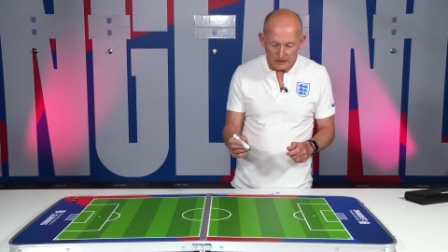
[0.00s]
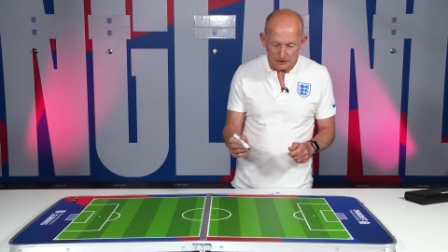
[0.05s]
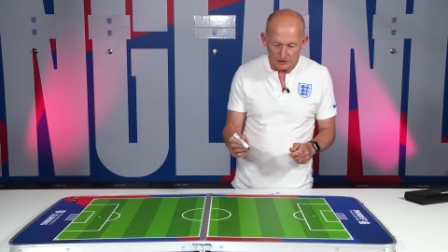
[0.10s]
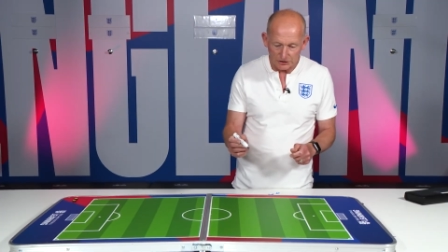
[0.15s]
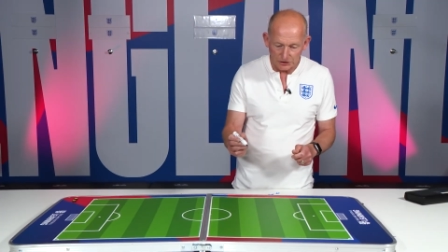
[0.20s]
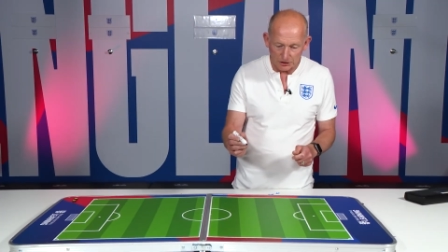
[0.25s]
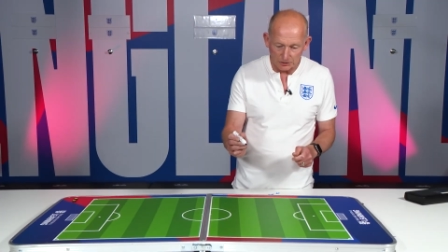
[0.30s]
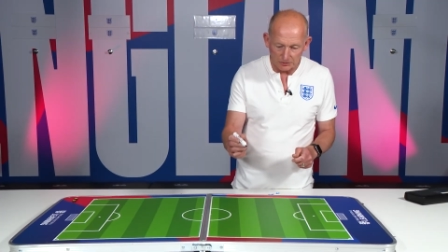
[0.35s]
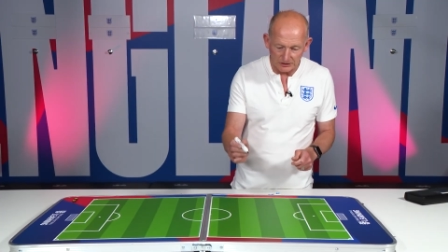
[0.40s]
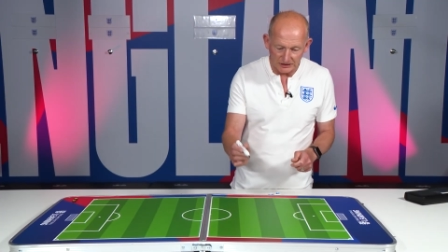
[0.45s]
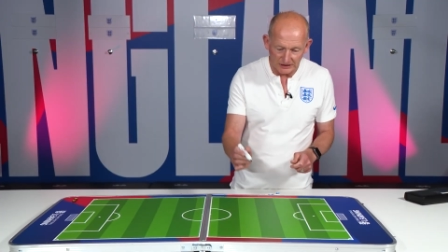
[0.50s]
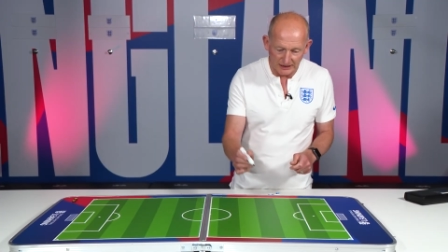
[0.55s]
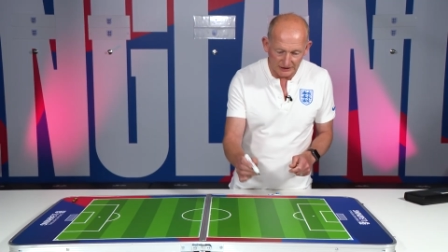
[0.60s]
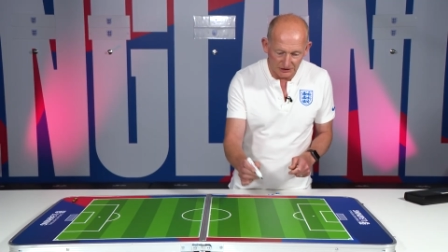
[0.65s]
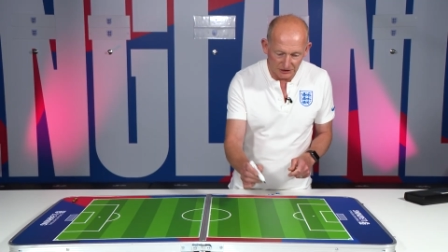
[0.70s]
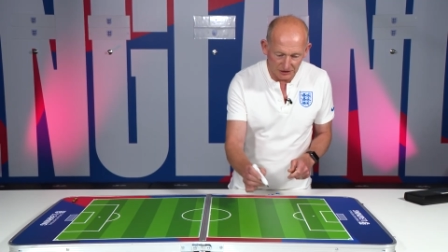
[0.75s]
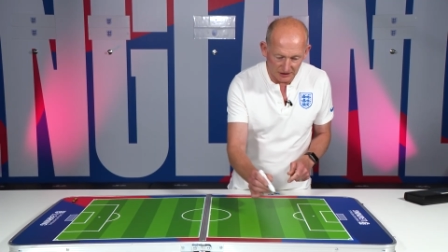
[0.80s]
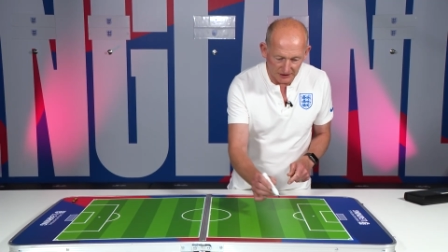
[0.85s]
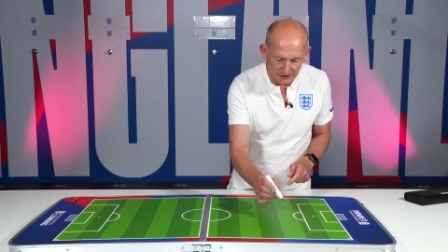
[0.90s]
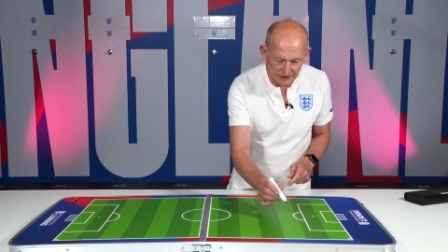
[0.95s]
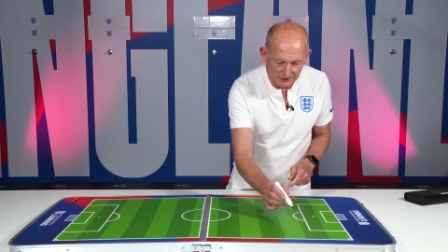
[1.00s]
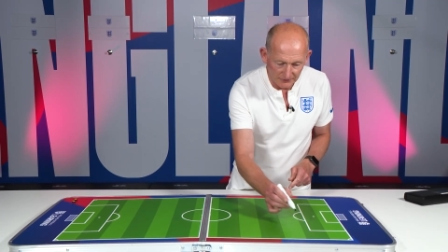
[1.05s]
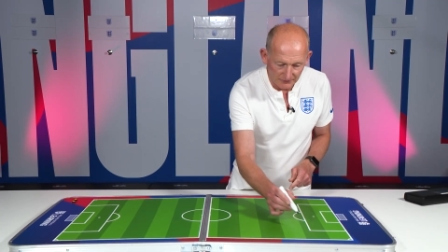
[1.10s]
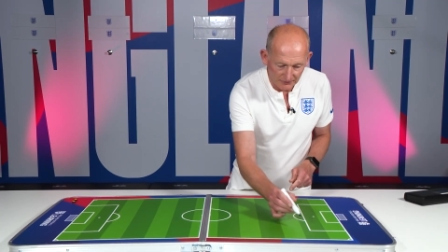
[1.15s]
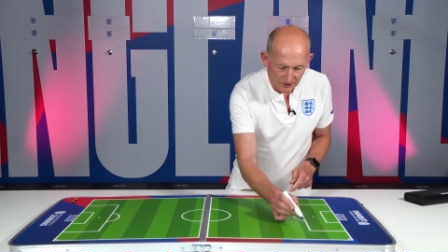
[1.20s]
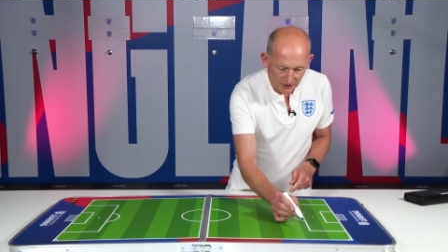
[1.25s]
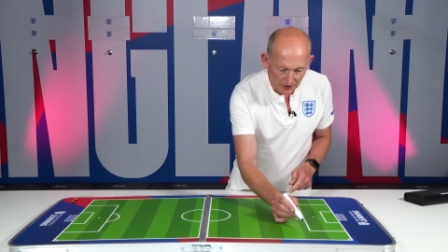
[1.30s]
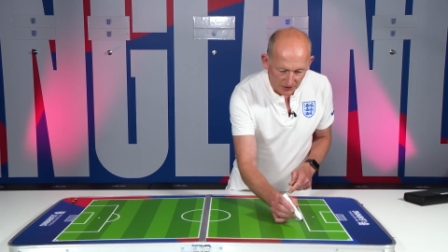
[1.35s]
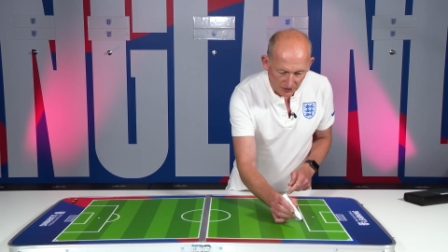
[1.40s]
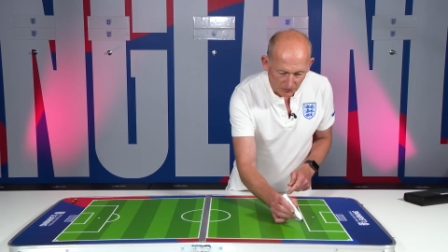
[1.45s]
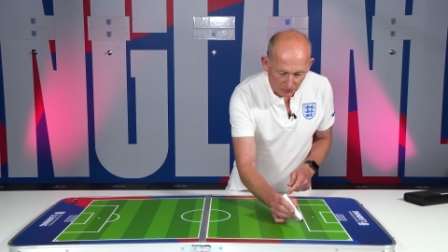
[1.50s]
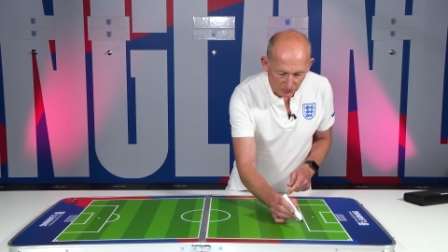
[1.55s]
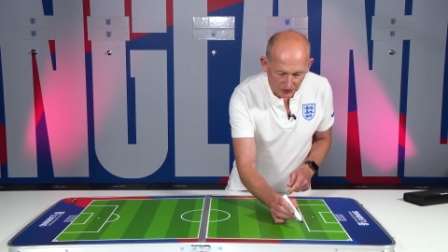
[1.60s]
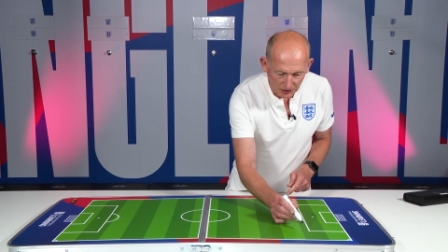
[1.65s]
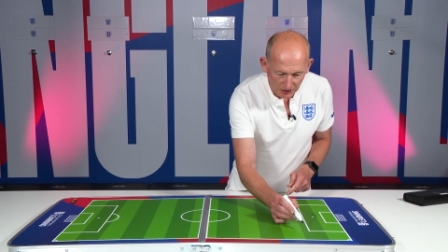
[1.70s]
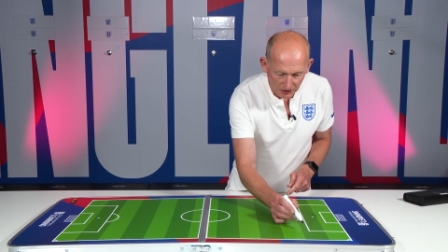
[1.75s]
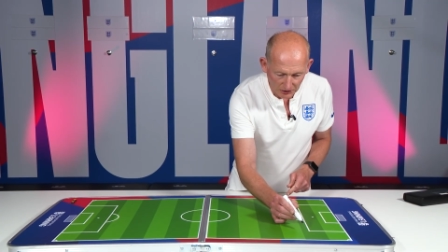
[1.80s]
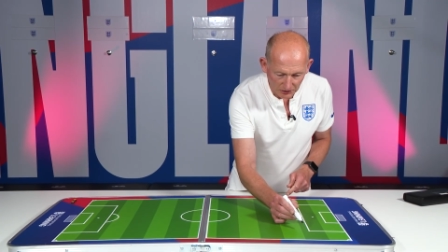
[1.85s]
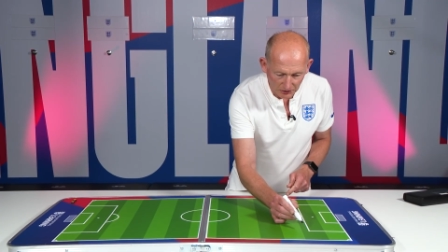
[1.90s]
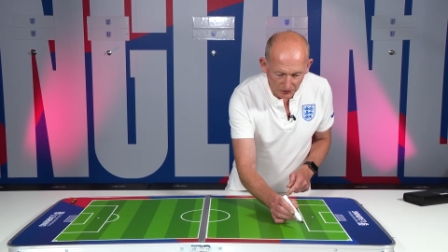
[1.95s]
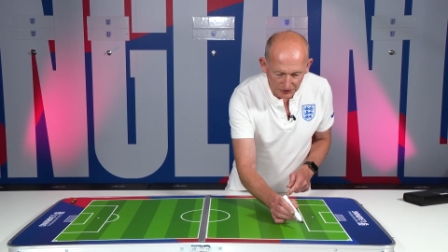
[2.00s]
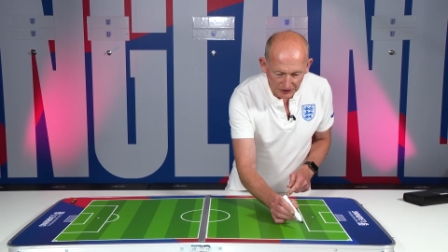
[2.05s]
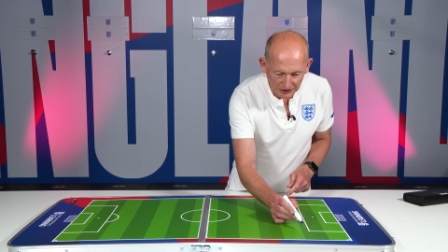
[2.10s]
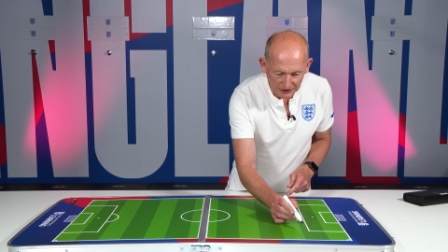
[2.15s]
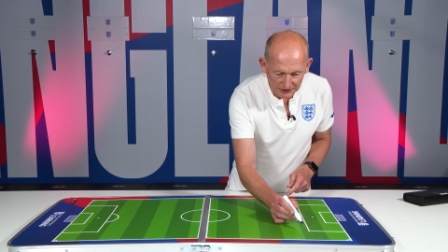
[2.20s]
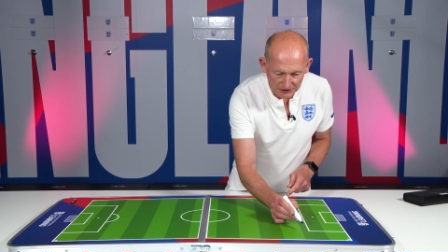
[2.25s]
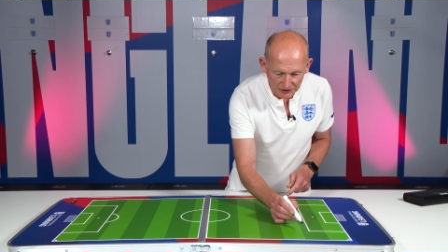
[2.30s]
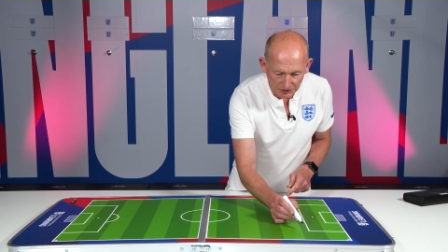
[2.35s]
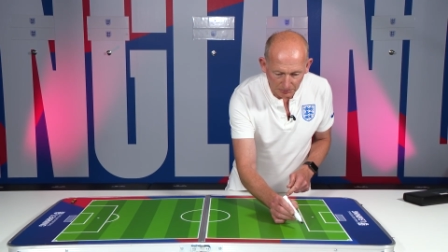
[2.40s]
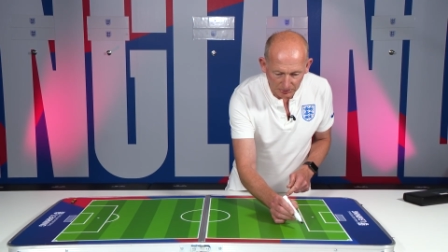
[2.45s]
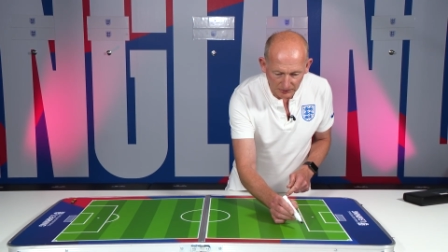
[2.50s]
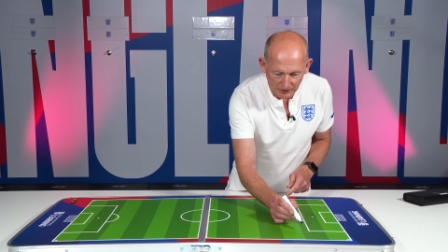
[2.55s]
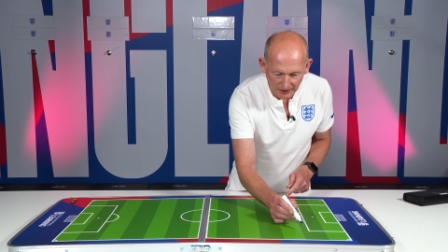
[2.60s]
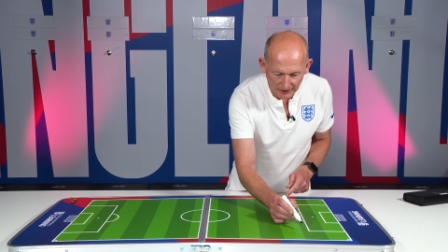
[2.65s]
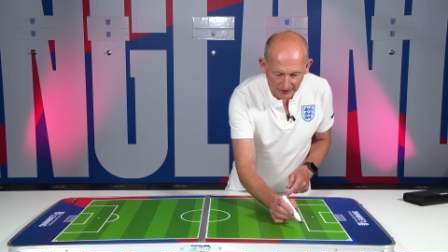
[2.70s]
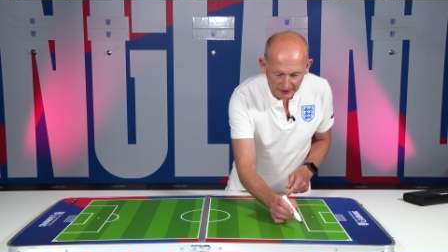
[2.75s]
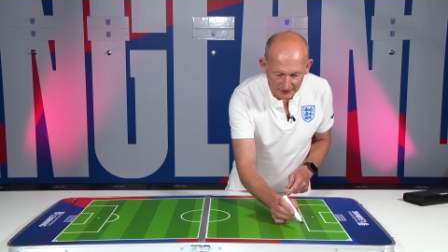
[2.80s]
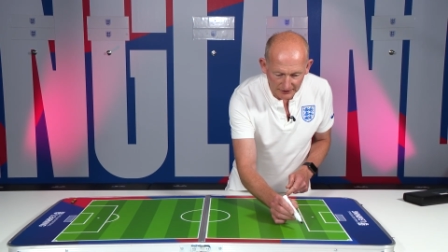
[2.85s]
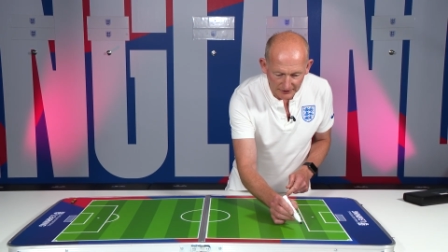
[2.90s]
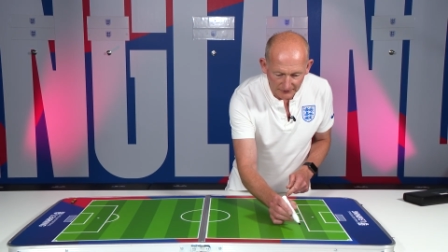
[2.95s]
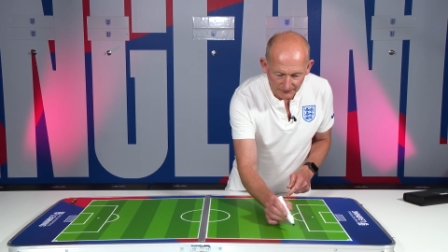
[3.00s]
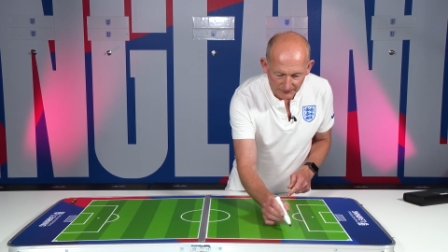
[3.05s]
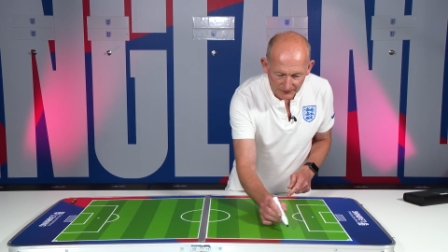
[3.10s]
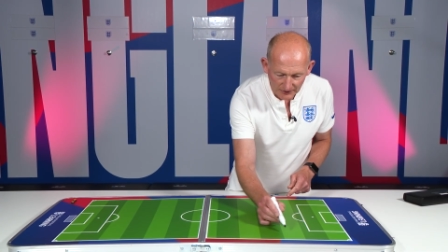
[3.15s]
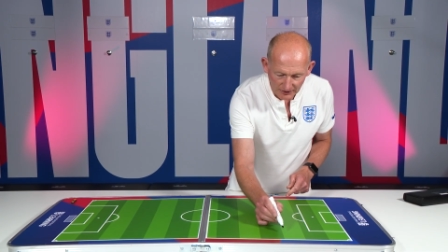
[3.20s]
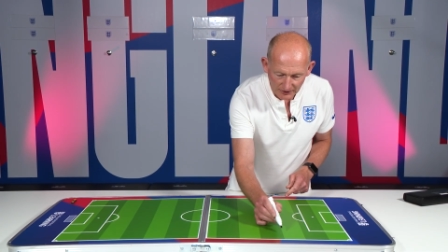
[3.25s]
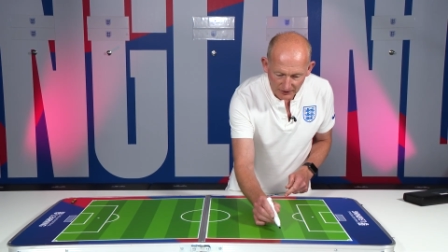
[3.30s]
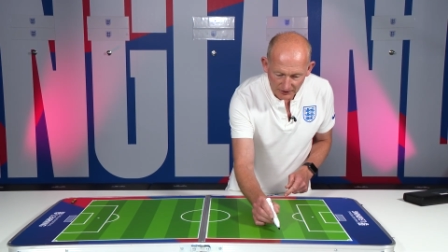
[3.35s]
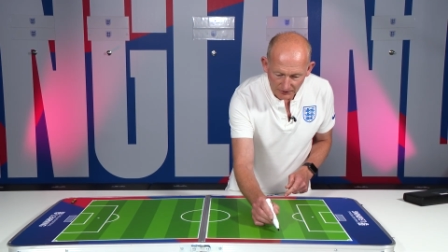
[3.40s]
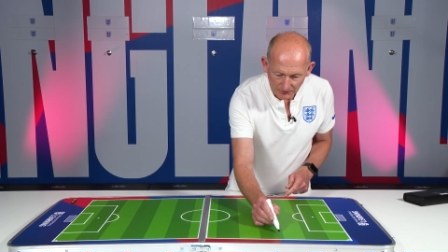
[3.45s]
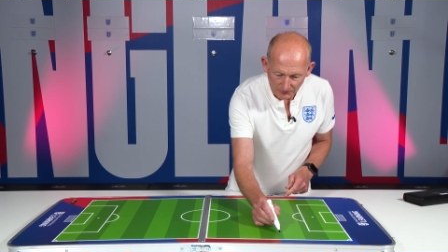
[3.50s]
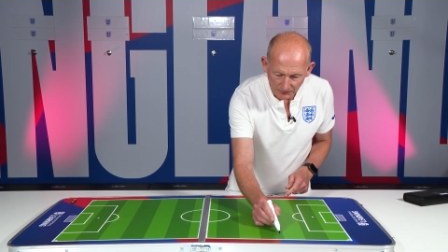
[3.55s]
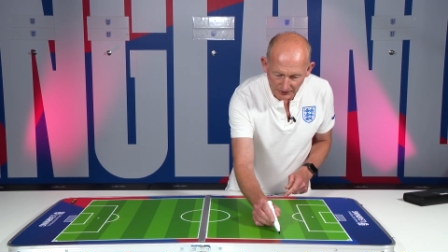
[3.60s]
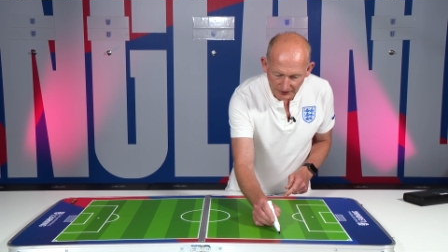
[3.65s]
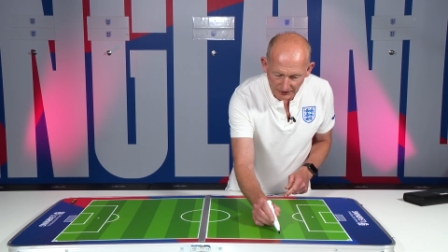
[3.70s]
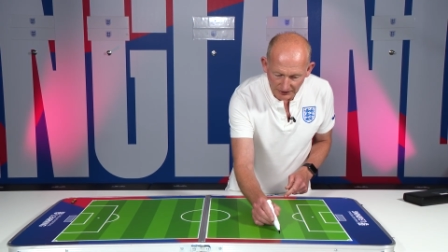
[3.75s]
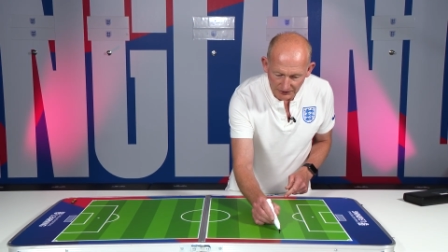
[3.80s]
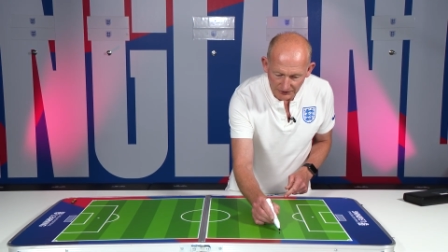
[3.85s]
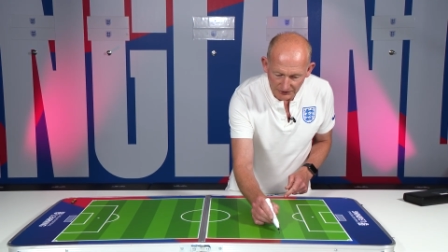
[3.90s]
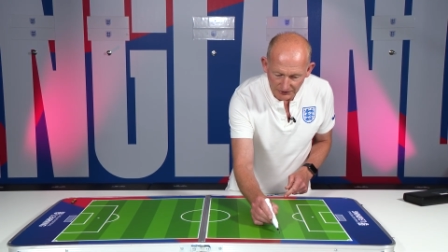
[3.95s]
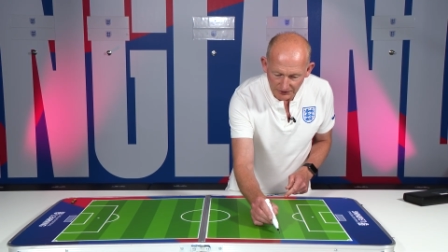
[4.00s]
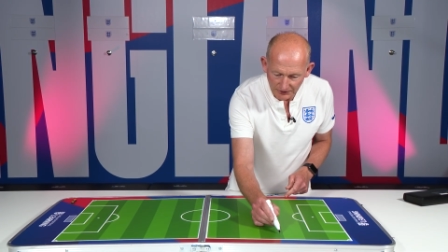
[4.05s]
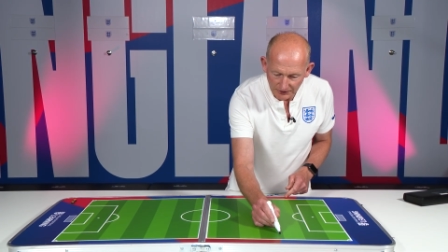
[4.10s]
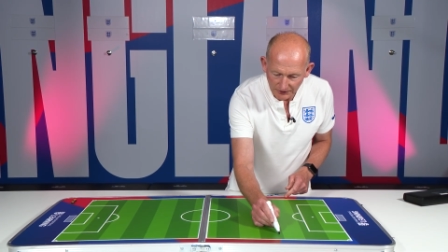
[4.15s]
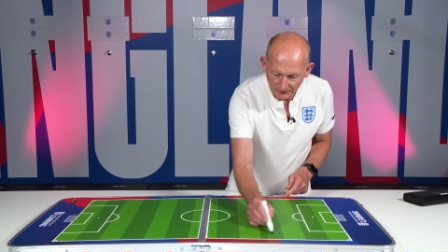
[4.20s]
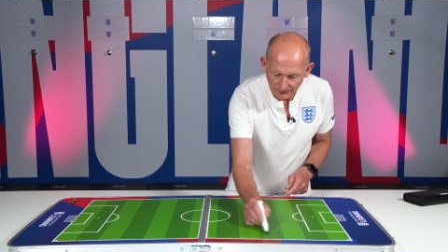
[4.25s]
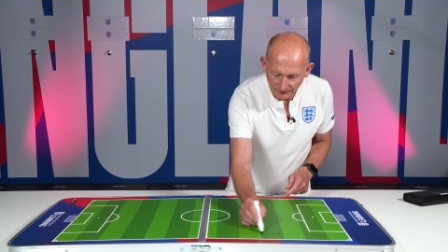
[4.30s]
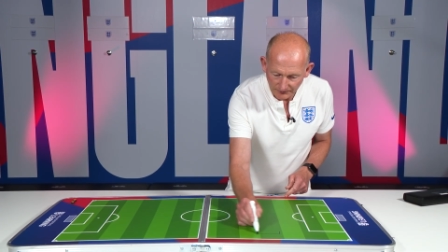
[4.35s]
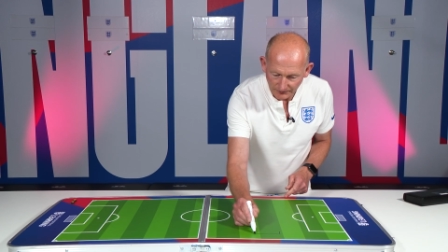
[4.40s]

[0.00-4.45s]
So essentially we are looking to play with